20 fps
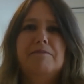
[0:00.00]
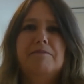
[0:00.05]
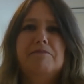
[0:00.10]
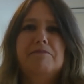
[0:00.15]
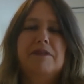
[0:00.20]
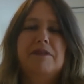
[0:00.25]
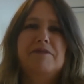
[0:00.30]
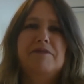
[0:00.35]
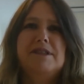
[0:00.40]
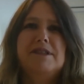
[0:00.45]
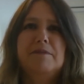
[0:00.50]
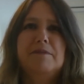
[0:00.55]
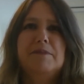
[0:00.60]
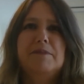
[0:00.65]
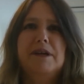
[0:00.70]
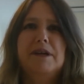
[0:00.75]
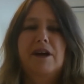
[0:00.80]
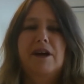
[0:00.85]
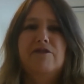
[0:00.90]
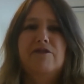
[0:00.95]
previously
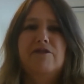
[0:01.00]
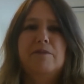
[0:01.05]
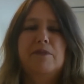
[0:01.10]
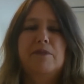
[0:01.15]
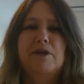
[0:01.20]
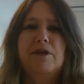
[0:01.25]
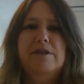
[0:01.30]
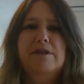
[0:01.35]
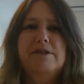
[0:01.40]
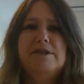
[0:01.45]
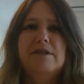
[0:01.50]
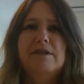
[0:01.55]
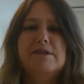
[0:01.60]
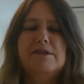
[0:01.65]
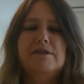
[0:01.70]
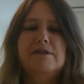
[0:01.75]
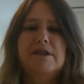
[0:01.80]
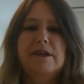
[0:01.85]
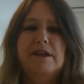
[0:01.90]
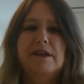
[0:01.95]
been over in Perth, so I was
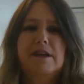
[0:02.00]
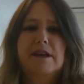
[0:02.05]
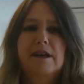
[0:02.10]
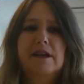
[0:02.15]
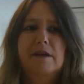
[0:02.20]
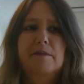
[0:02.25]
been